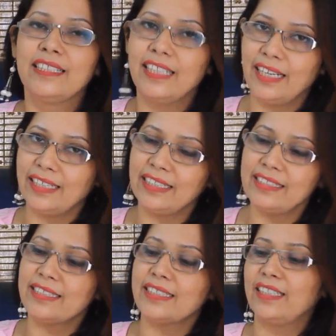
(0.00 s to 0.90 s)
that
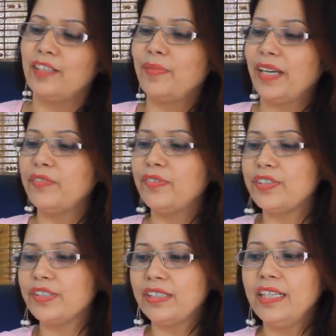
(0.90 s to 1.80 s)
is
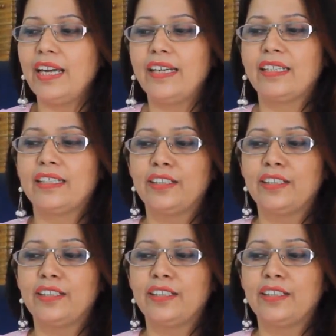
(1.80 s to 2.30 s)
beneficial. And